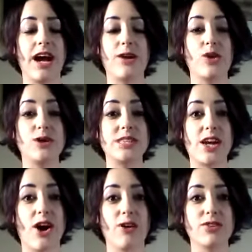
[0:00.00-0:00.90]
I don't use
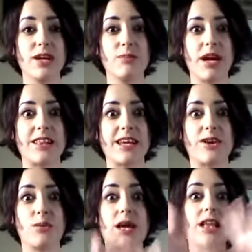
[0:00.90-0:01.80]
it often, but I think
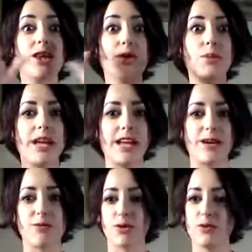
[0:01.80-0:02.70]
it'll be
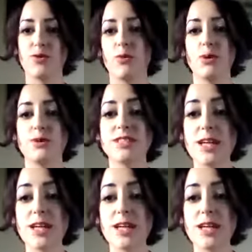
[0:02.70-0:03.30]
illuminating for the full moon.